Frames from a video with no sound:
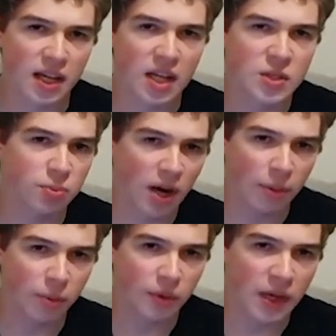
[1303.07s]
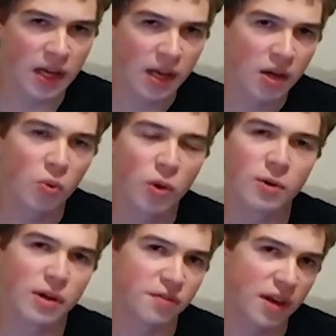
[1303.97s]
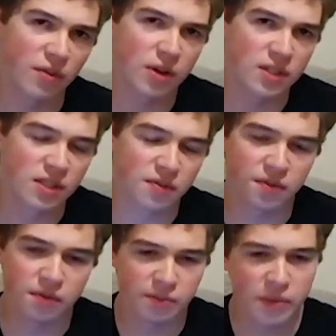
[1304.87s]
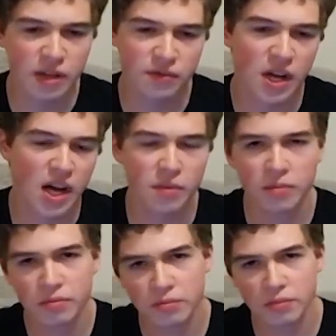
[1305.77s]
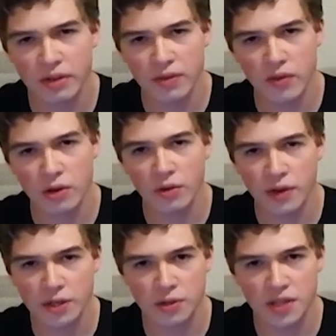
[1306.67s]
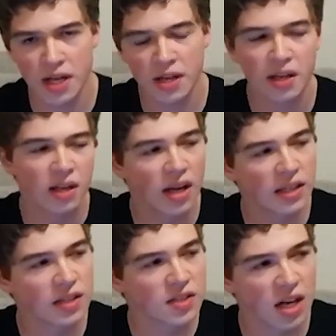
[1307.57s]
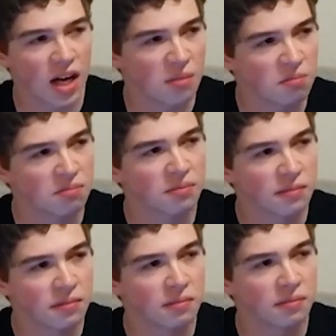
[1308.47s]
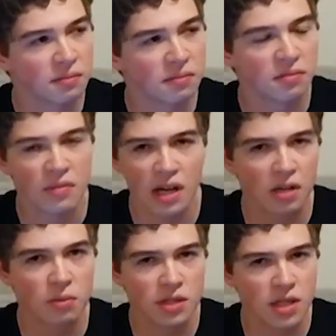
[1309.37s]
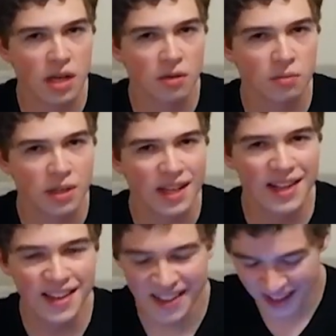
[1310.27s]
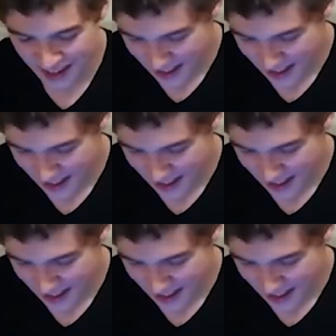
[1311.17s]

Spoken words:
He's probably one of my favorites, if not my favorite Hero Factory set at this time out of the ones I own.